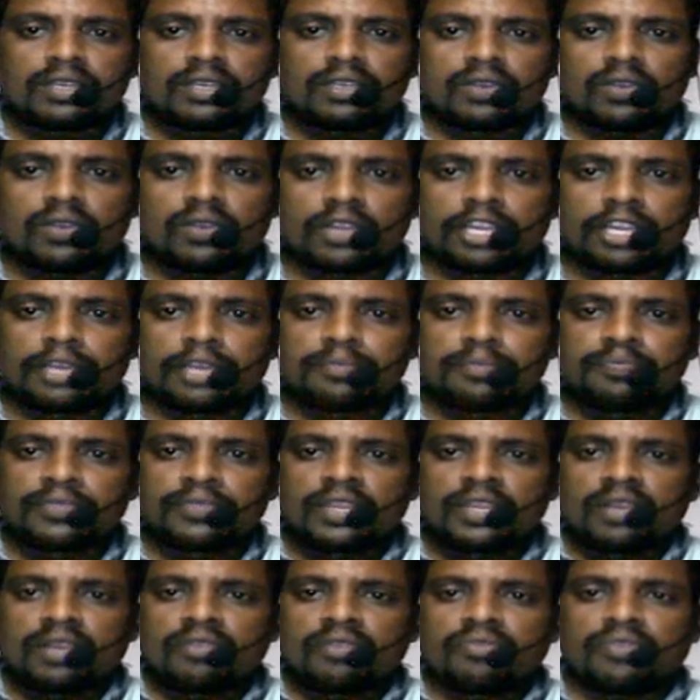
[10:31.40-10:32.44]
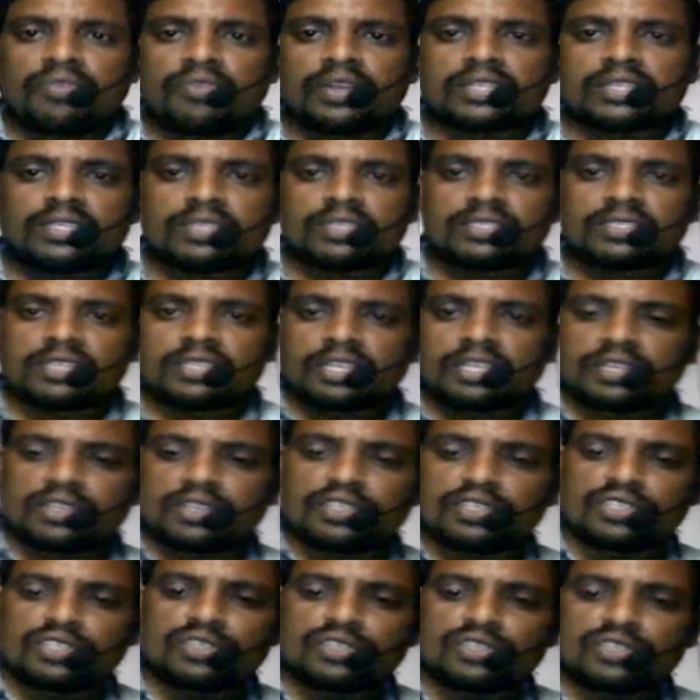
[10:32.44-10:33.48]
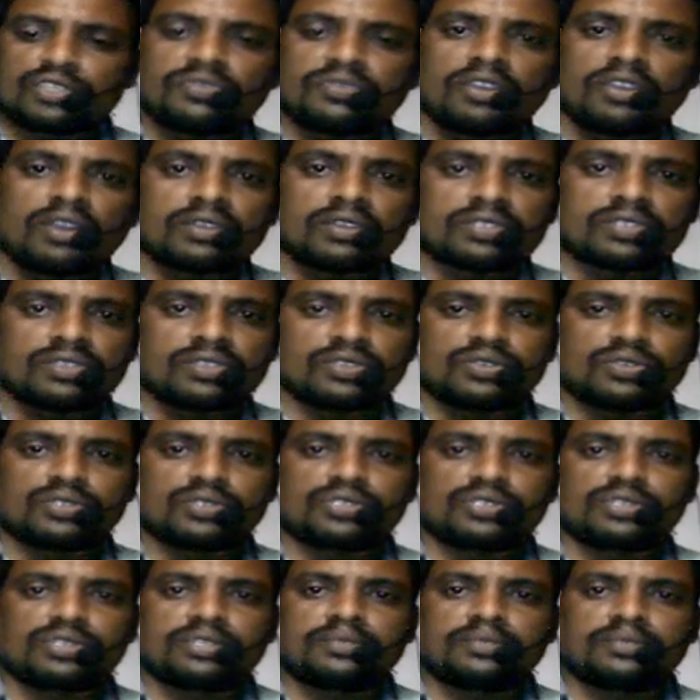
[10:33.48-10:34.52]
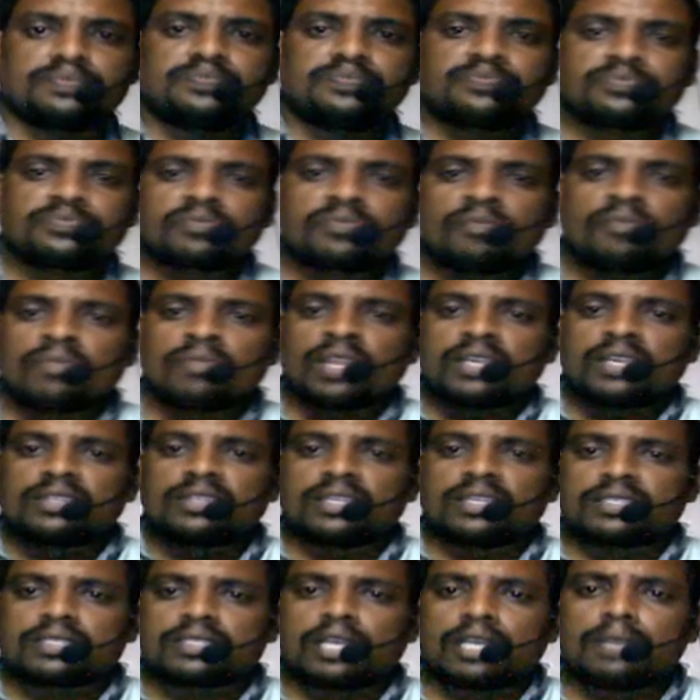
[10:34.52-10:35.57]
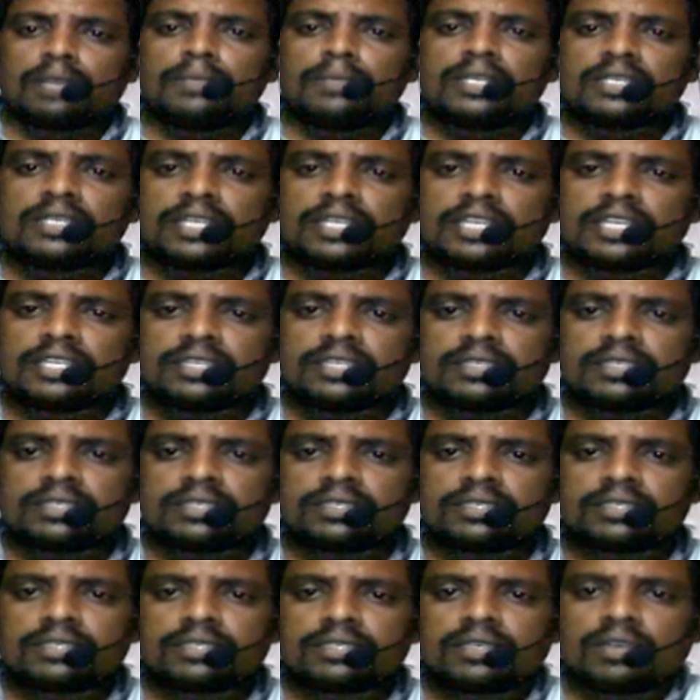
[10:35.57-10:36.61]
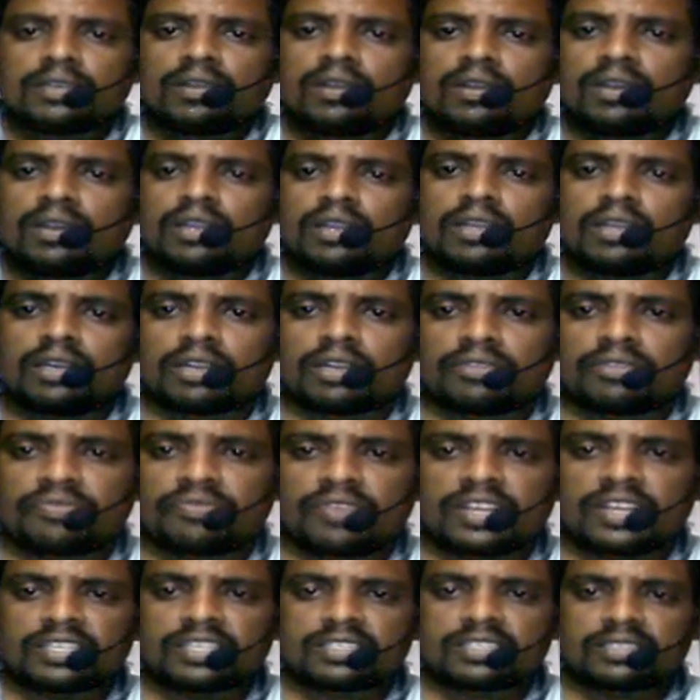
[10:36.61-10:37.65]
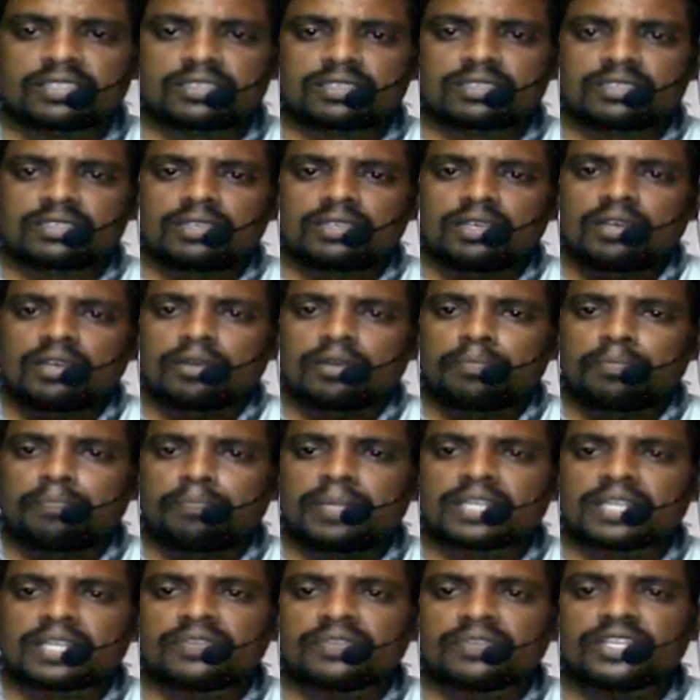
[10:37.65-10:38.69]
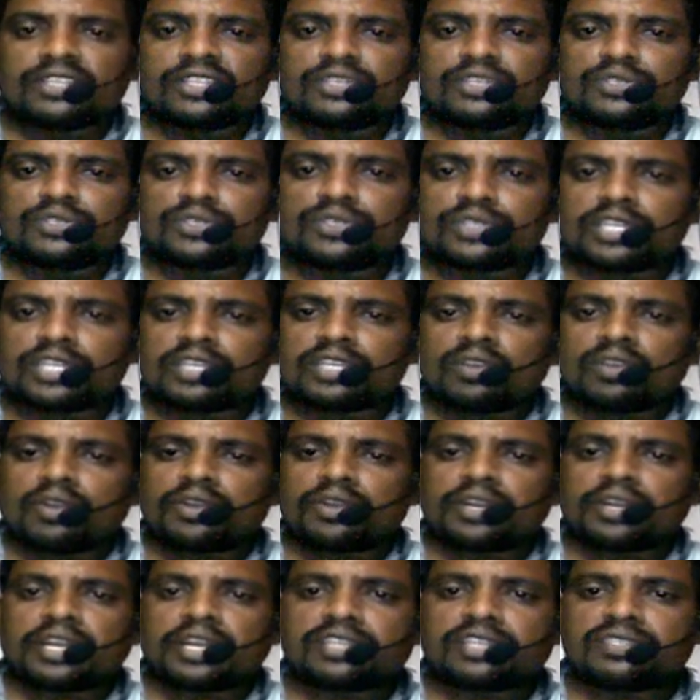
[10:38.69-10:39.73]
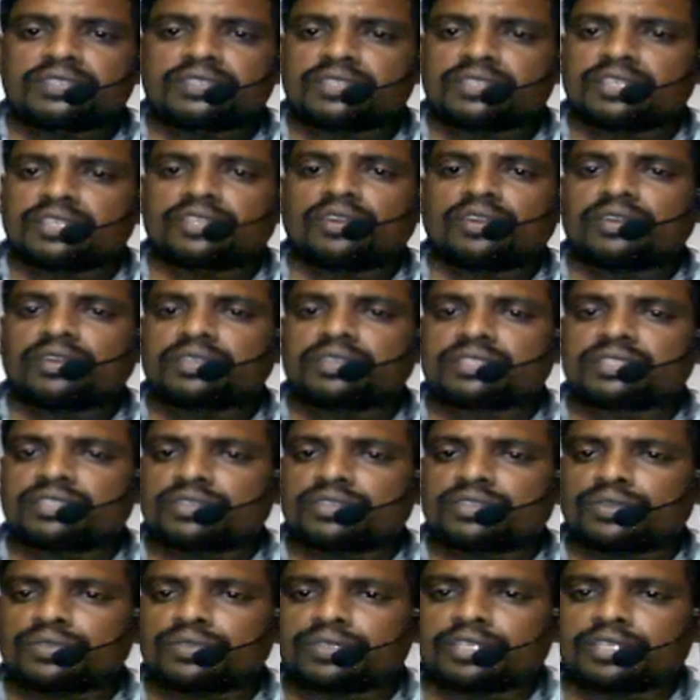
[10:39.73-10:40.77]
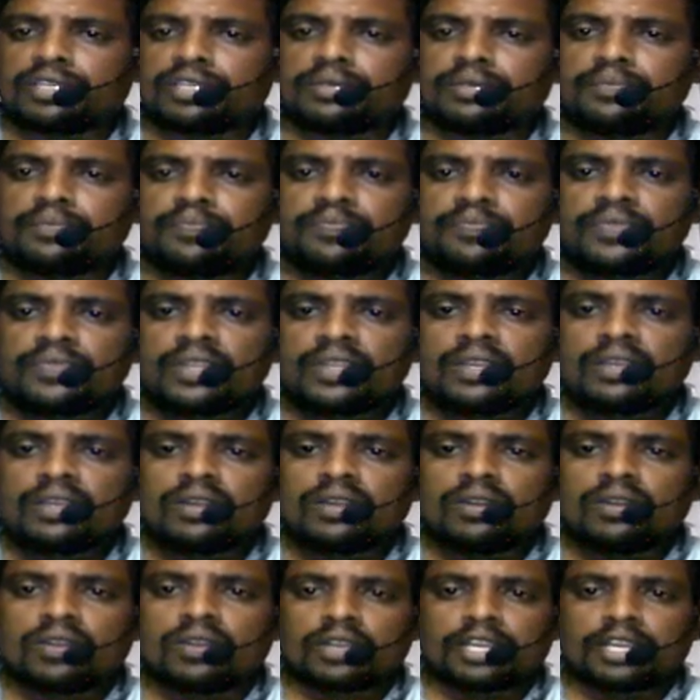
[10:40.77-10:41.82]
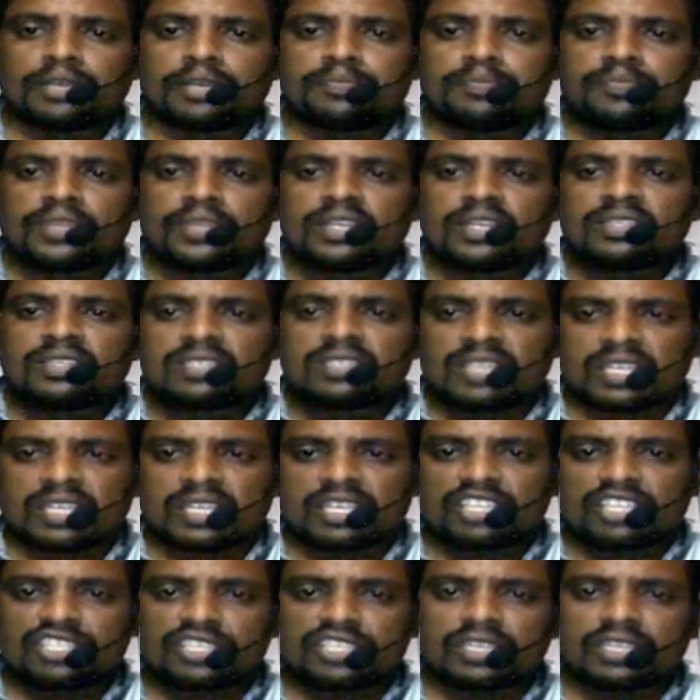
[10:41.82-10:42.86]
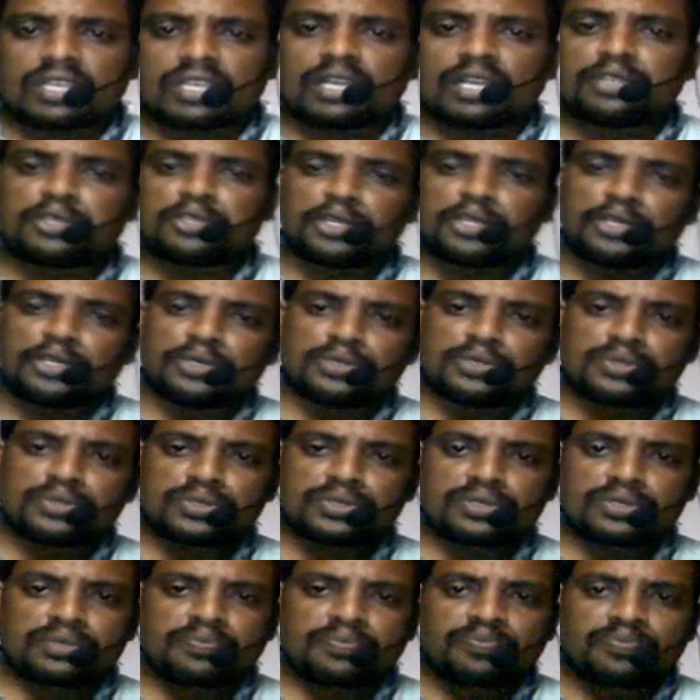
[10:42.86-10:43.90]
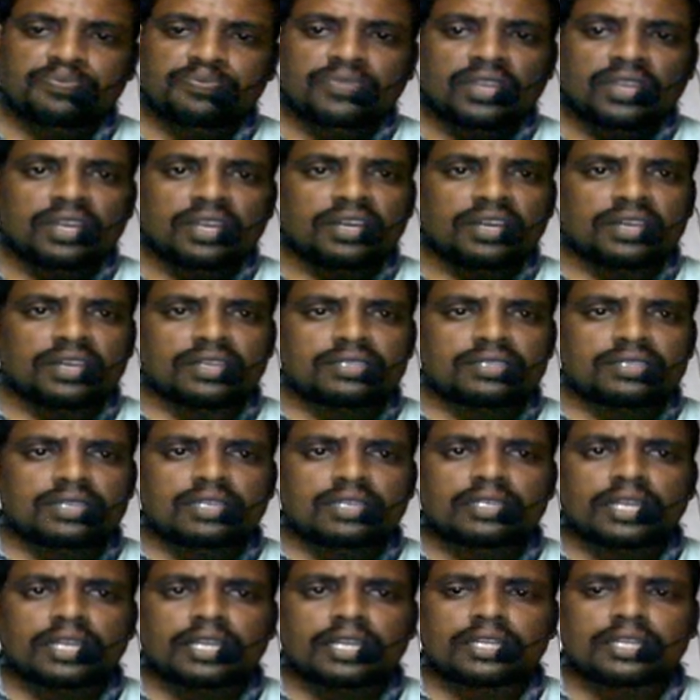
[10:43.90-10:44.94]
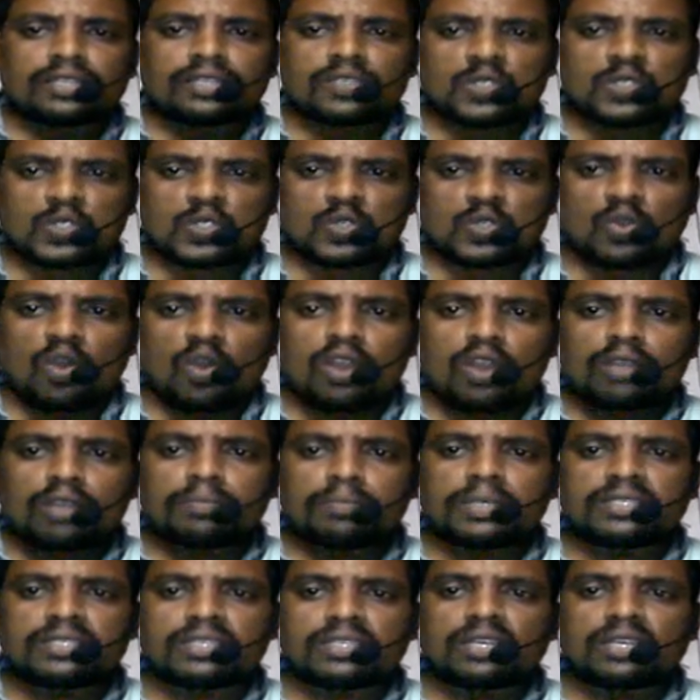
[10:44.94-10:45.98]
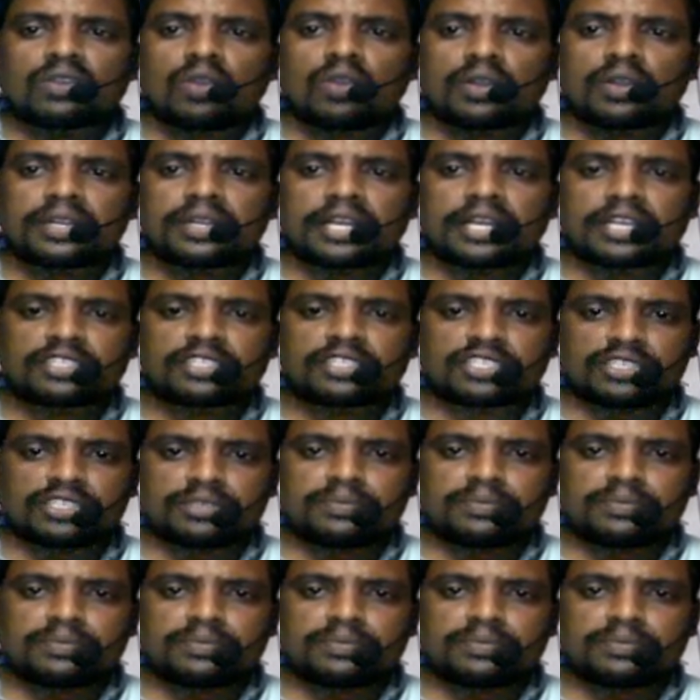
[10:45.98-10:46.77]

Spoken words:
okay, further secretion of oxytocin. The simultaneous reflex between the uterine contractions and oxytocin, okay, secretion continues, resulting in the strong muscle contraction.